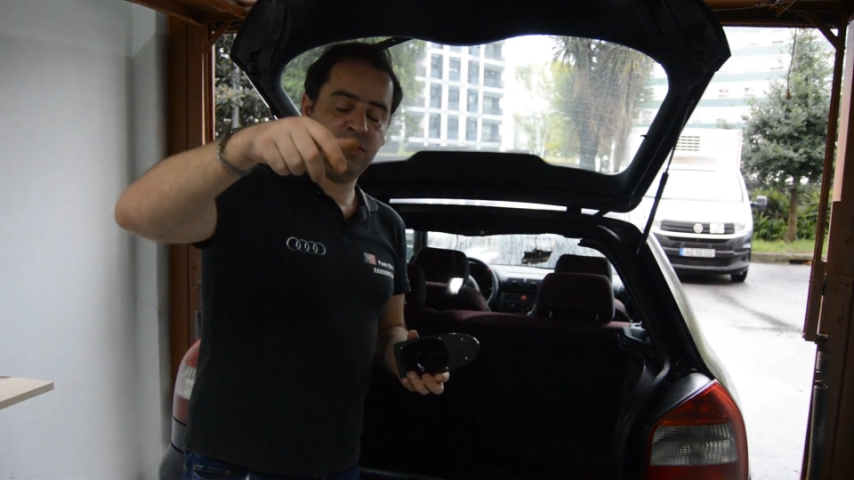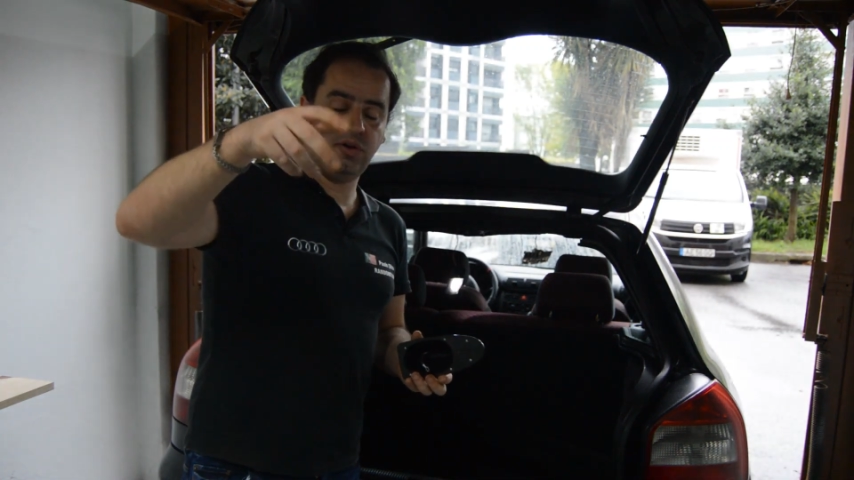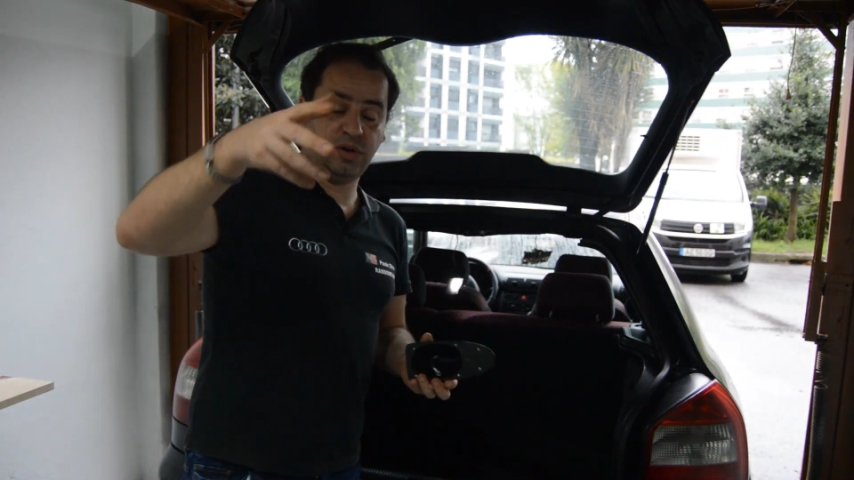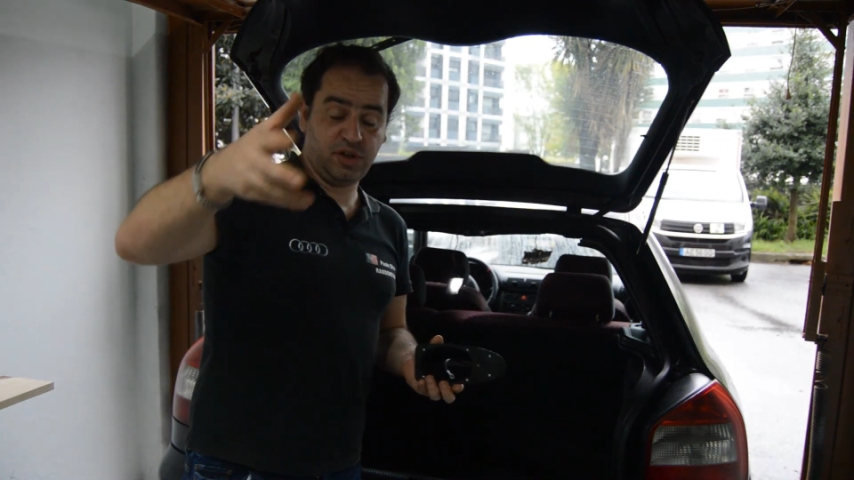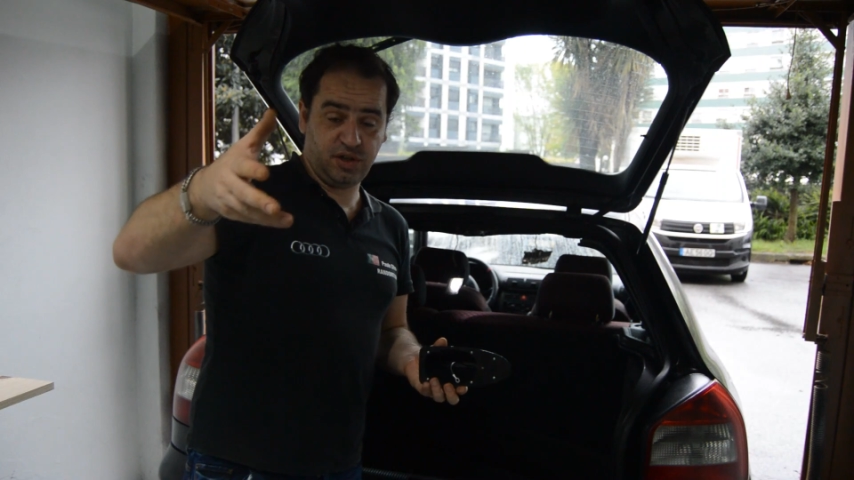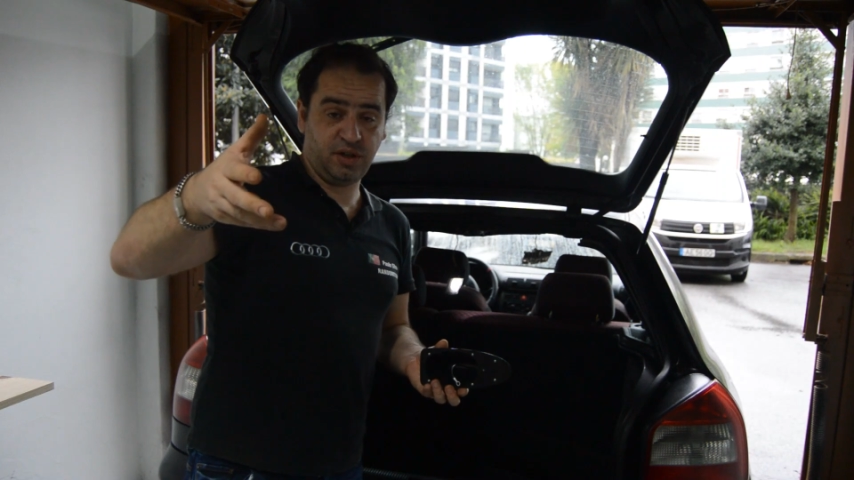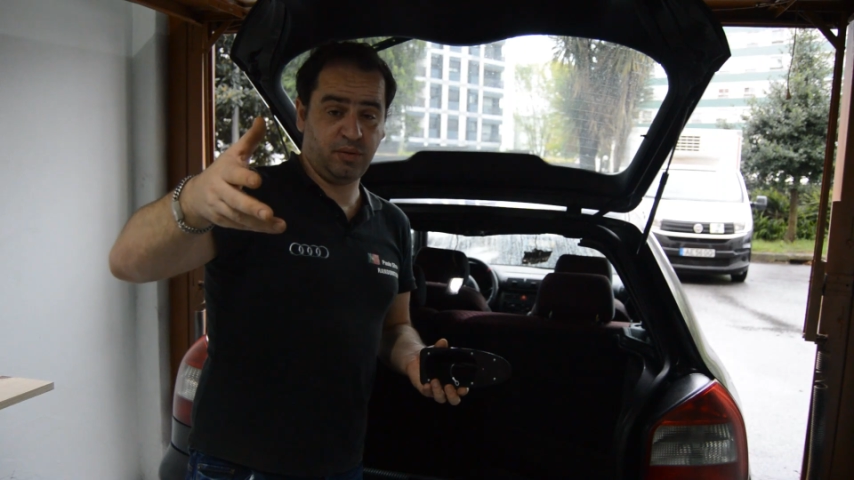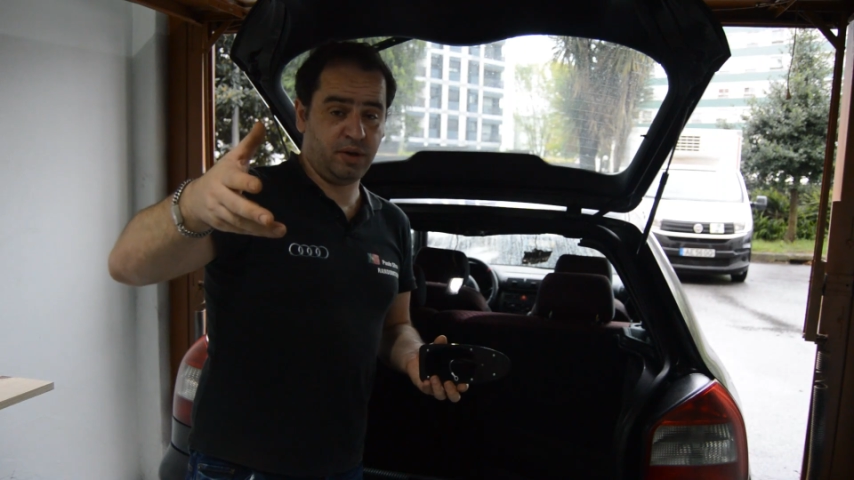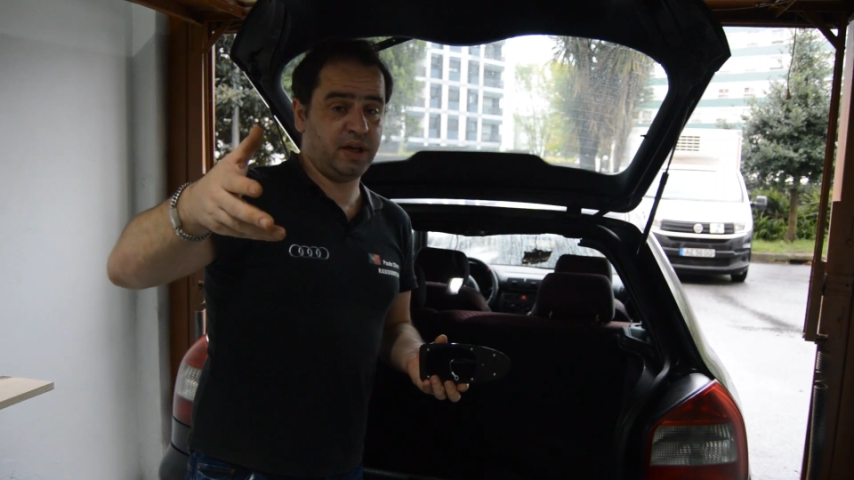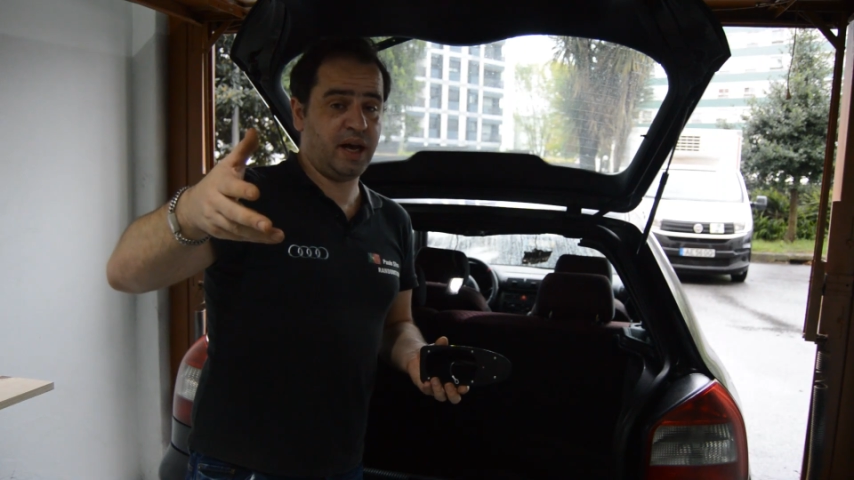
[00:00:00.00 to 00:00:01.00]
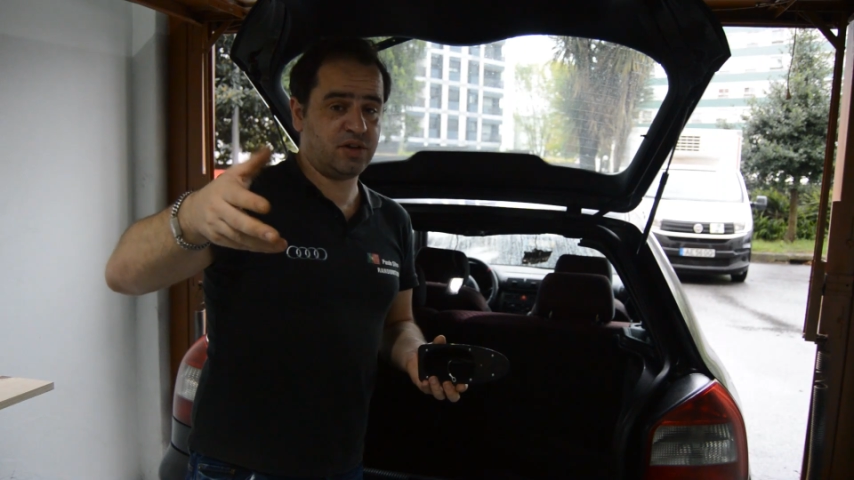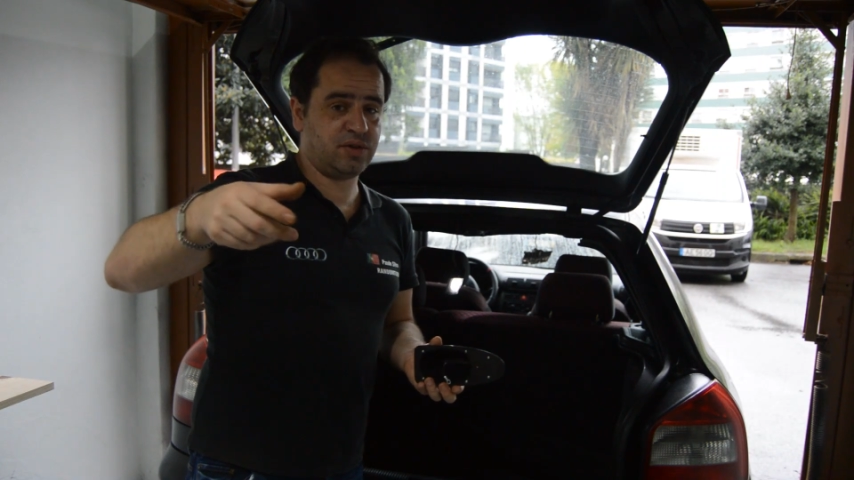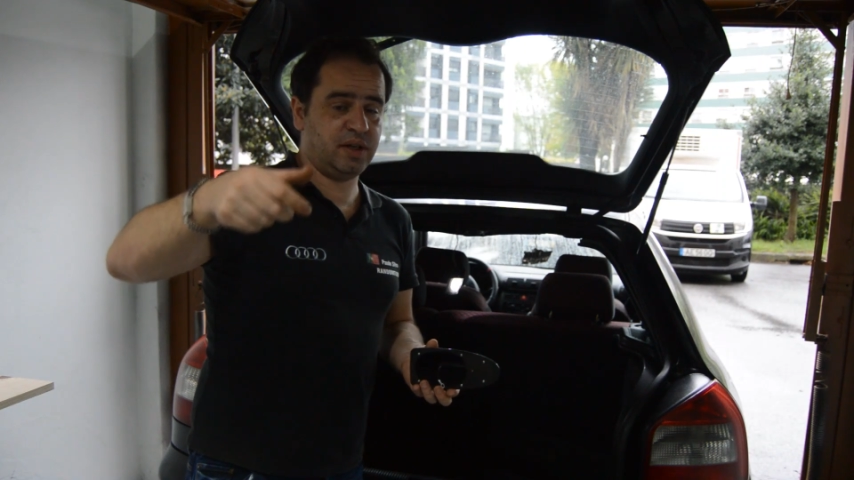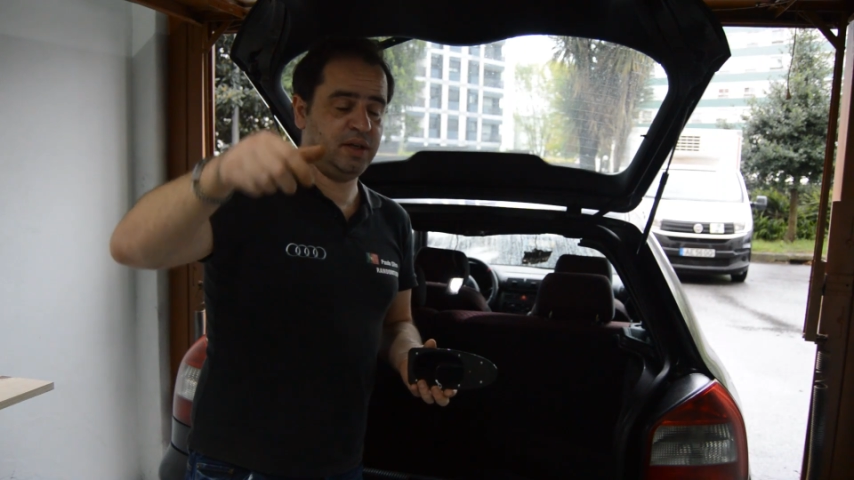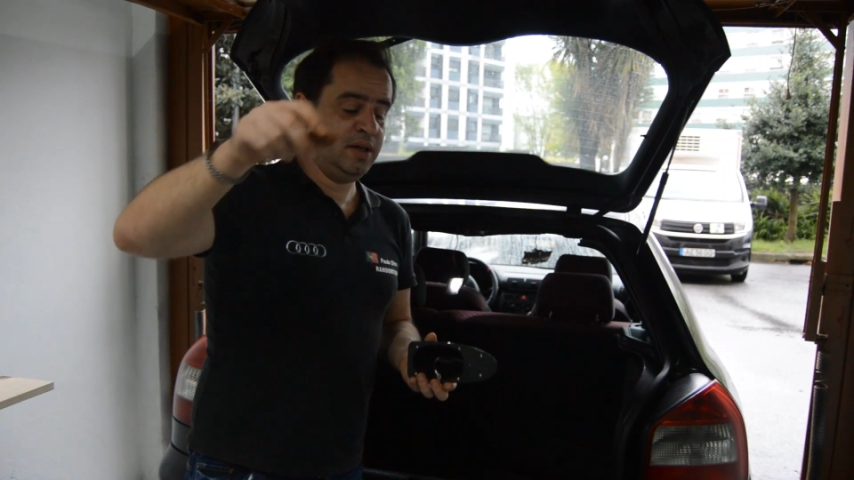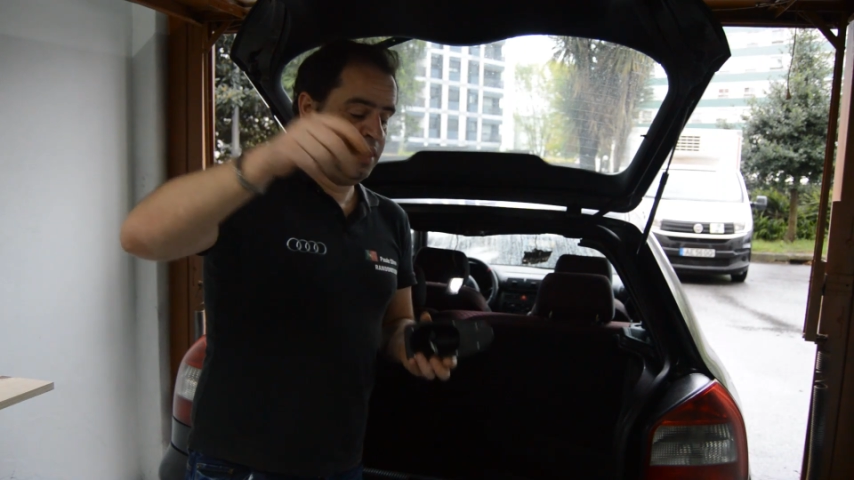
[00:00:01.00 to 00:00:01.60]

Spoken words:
the original one actually.